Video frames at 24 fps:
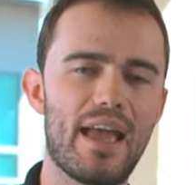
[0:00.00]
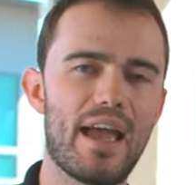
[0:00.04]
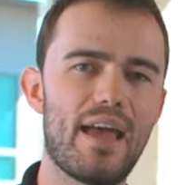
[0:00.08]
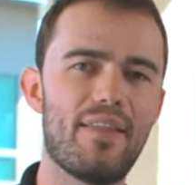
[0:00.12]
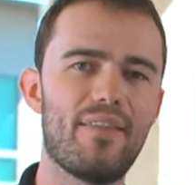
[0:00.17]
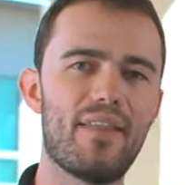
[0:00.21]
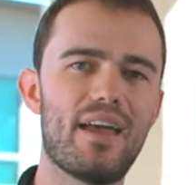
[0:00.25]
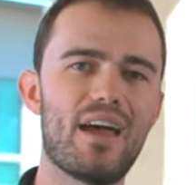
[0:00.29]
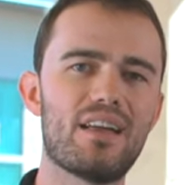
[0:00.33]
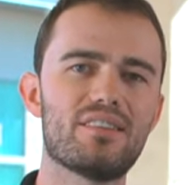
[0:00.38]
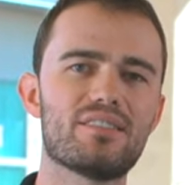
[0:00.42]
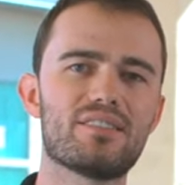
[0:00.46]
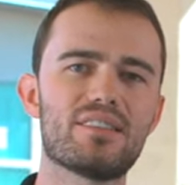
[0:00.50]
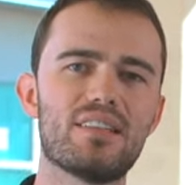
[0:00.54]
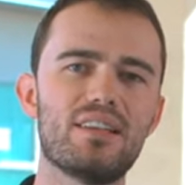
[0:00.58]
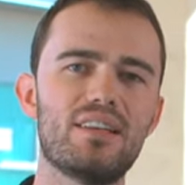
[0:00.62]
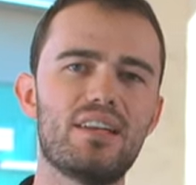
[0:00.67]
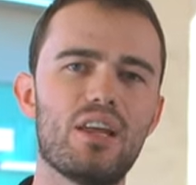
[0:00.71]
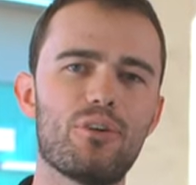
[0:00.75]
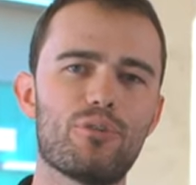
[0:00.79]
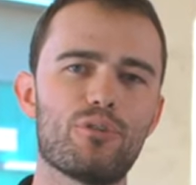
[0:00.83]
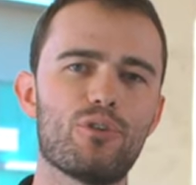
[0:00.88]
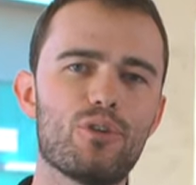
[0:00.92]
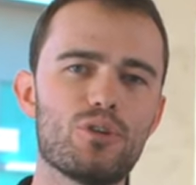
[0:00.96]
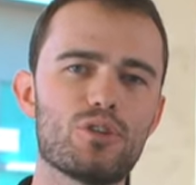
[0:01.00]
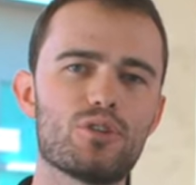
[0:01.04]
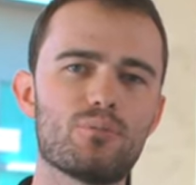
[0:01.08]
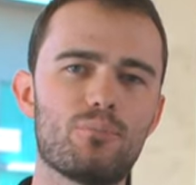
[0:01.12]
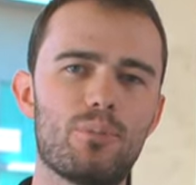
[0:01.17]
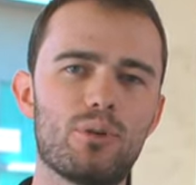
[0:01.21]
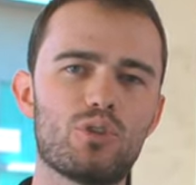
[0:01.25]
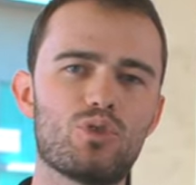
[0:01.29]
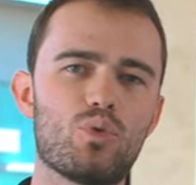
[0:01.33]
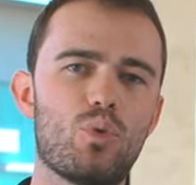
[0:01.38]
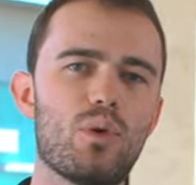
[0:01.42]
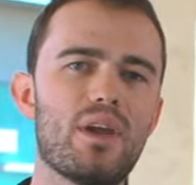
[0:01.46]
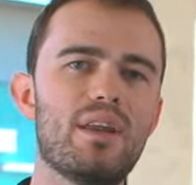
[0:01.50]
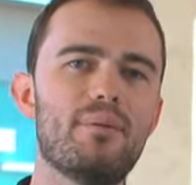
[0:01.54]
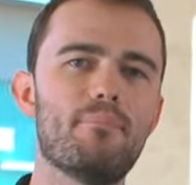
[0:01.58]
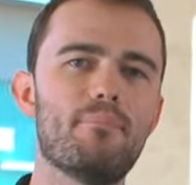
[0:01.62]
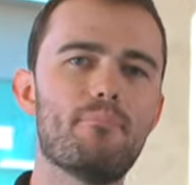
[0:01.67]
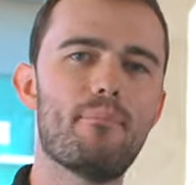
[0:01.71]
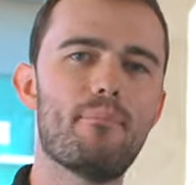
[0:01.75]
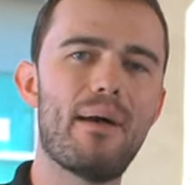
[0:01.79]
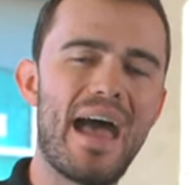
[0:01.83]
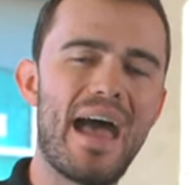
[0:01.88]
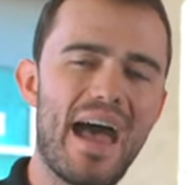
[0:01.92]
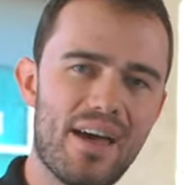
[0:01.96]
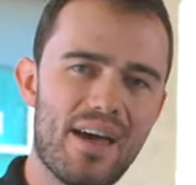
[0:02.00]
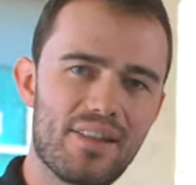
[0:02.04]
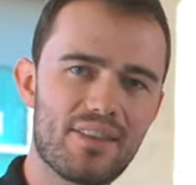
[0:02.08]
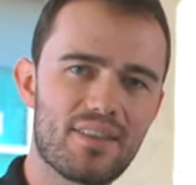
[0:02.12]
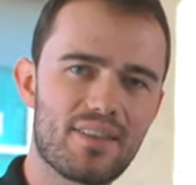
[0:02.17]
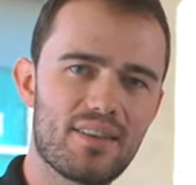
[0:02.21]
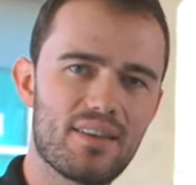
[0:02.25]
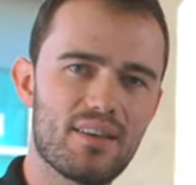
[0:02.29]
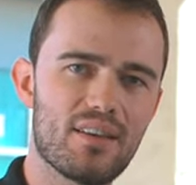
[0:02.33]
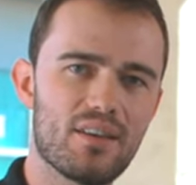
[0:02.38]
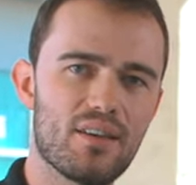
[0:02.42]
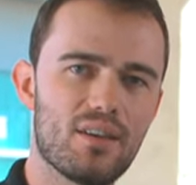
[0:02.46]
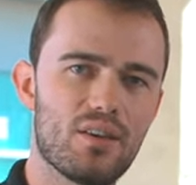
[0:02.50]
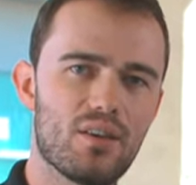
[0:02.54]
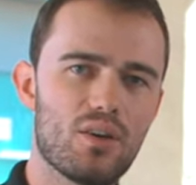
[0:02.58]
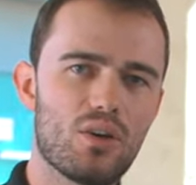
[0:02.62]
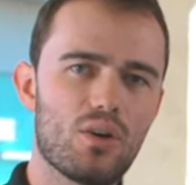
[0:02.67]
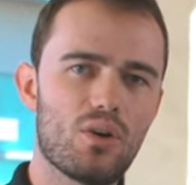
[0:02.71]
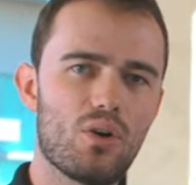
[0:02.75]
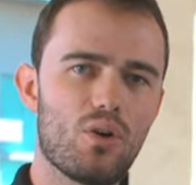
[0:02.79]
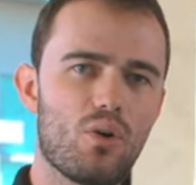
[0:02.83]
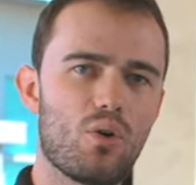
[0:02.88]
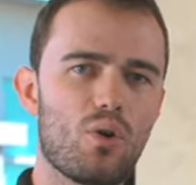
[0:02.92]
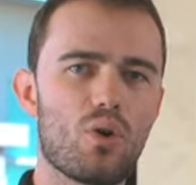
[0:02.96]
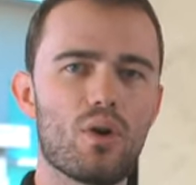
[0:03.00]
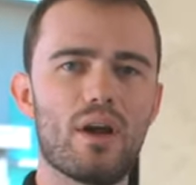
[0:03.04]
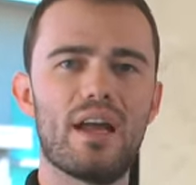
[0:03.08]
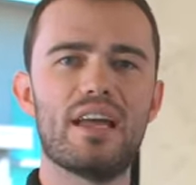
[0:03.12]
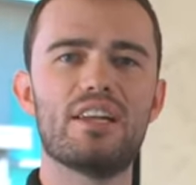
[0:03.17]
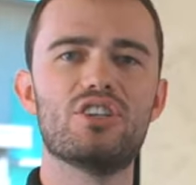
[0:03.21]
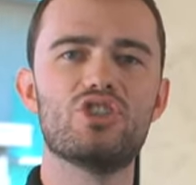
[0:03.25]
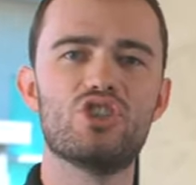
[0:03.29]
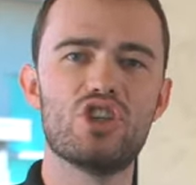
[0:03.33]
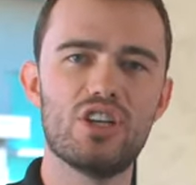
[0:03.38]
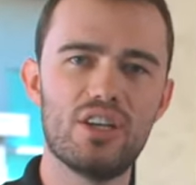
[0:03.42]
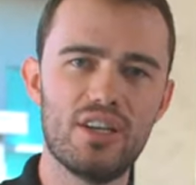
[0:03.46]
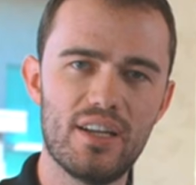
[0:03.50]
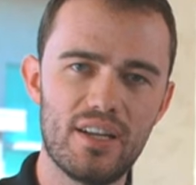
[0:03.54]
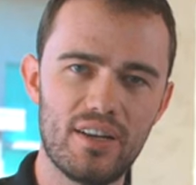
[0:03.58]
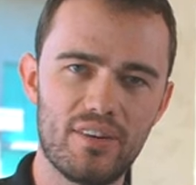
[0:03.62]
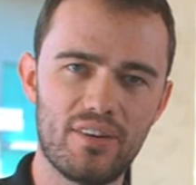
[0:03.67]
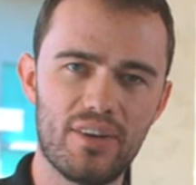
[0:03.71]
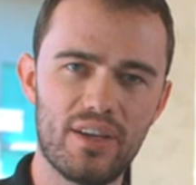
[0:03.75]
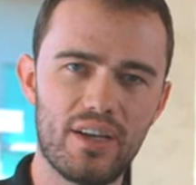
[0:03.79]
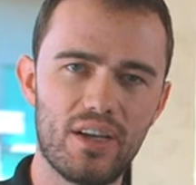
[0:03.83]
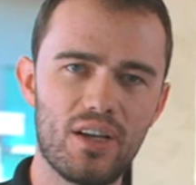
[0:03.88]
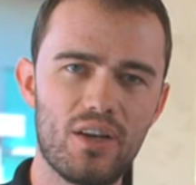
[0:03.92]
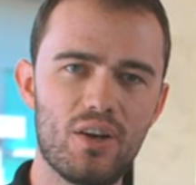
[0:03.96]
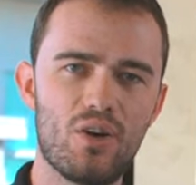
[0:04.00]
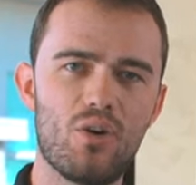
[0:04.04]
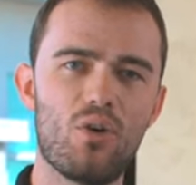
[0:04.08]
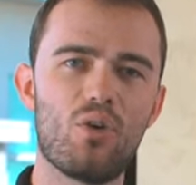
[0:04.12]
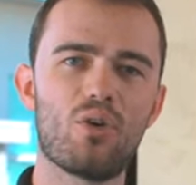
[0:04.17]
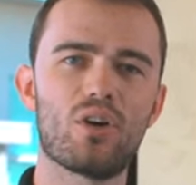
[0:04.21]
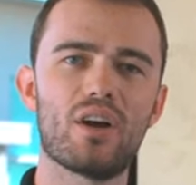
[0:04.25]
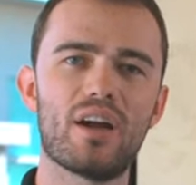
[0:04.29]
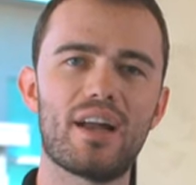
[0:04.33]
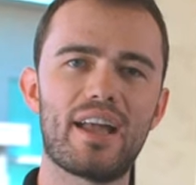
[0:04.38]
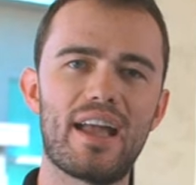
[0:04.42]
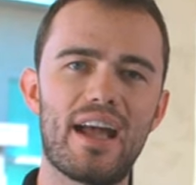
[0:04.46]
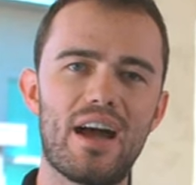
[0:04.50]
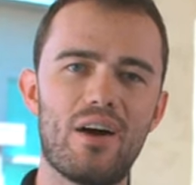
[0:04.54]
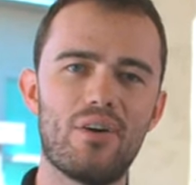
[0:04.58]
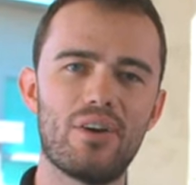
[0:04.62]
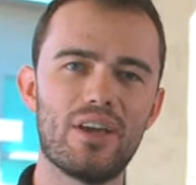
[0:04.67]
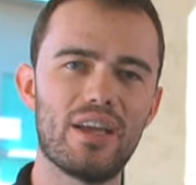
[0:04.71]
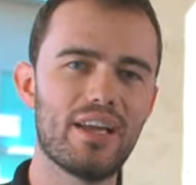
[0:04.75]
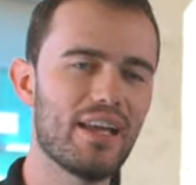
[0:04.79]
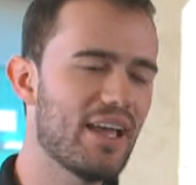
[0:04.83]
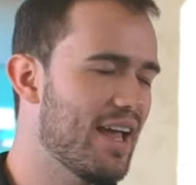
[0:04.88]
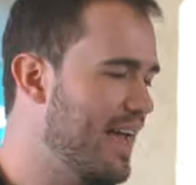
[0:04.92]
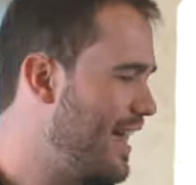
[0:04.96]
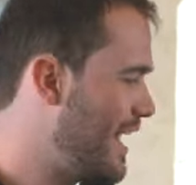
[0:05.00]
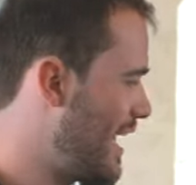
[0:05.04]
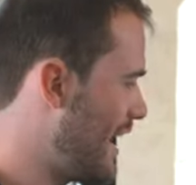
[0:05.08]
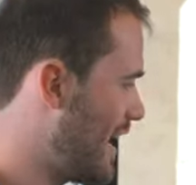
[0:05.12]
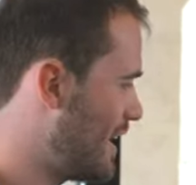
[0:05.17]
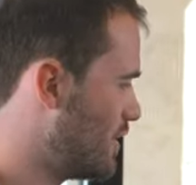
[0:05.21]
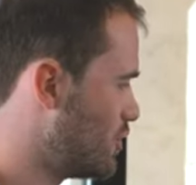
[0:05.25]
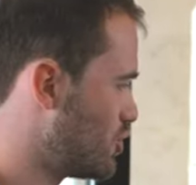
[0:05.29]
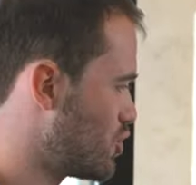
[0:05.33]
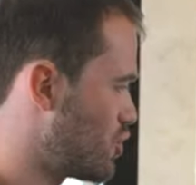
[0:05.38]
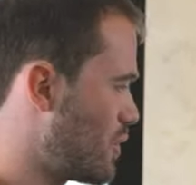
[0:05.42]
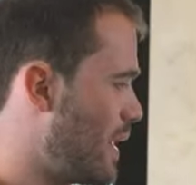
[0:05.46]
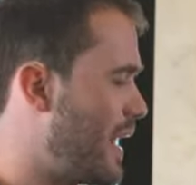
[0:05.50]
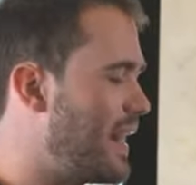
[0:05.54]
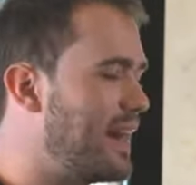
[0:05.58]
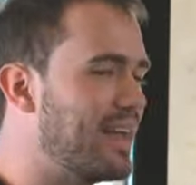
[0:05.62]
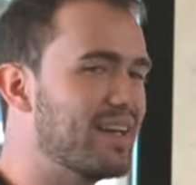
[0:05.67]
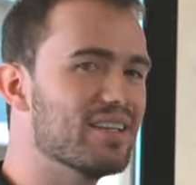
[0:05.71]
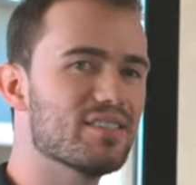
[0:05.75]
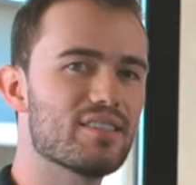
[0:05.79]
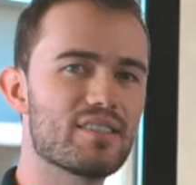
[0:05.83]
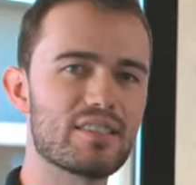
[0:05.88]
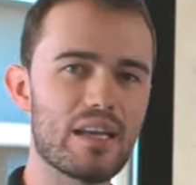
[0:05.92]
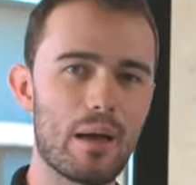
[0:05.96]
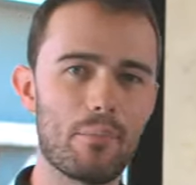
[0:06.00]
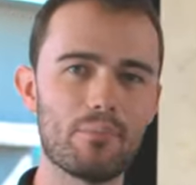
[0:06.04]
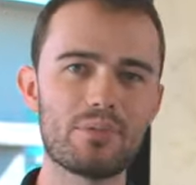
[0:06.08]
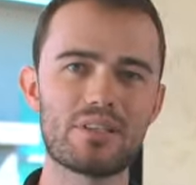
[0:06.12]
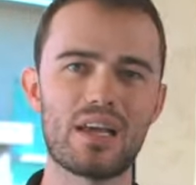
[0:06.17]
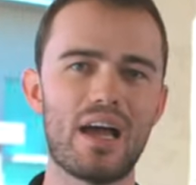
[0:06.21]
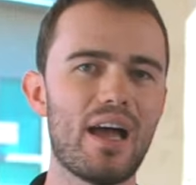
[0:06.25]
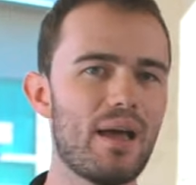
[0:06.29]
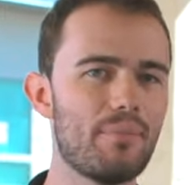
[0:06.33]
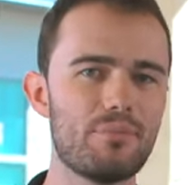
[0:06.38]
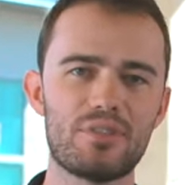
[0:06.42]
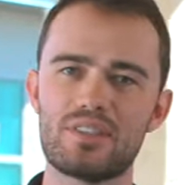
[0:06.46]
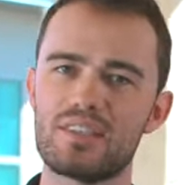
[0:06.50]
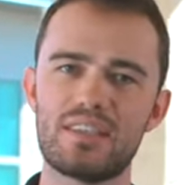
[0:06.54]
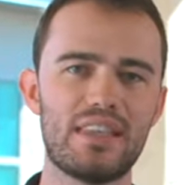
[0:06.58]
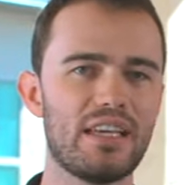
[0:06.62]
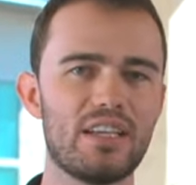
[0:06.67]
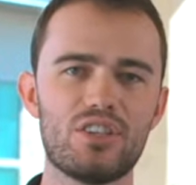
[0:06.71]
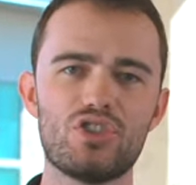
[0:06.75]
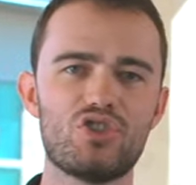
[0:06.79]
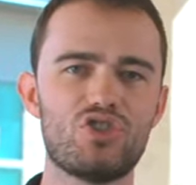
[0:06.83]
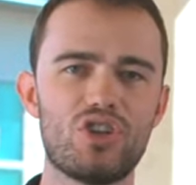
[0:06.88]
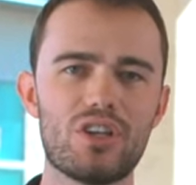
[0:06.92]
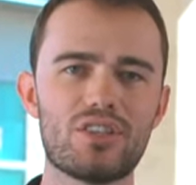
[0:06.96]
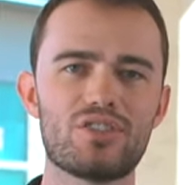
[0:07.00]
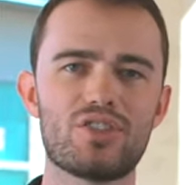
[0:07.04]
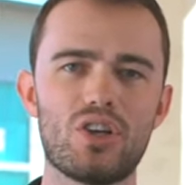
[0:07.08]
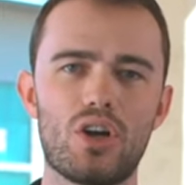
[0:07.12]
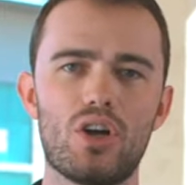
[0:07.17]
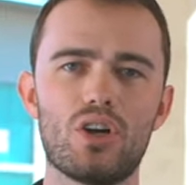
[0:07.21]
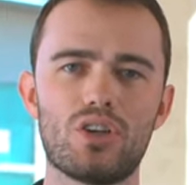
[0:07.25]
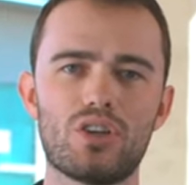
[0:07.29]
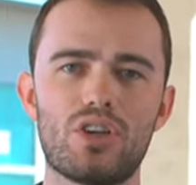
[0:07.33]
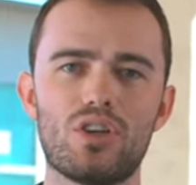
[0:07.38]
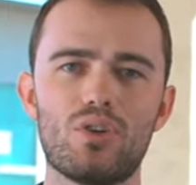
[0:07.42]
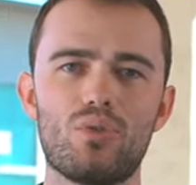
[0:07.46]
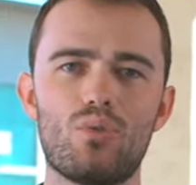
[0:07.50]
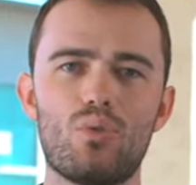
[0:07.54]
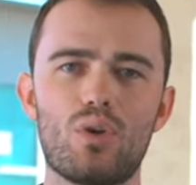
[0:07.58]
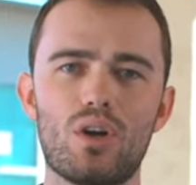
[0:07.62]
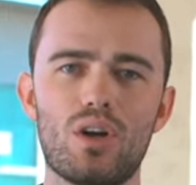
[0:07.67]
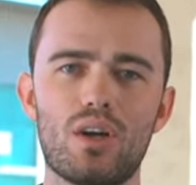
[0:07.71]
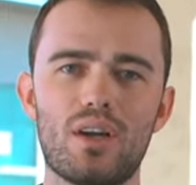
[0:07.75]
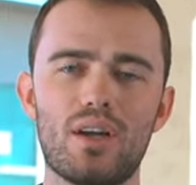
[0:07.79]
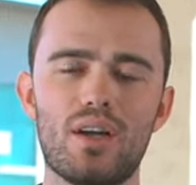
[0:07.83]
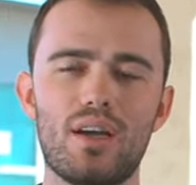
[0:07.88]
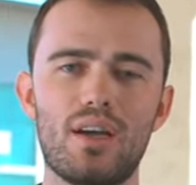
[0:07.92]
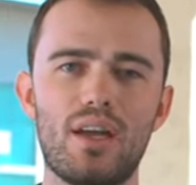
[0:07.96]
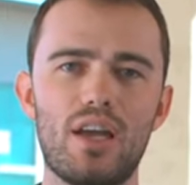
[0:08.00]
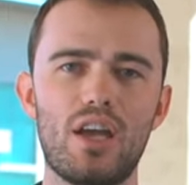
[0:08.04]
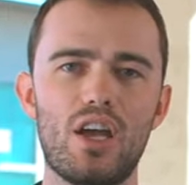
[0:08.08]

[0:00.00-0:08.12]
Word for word: And that's the difference between math or engineering or accounting and trading, is sometimes things just aren't gonna work.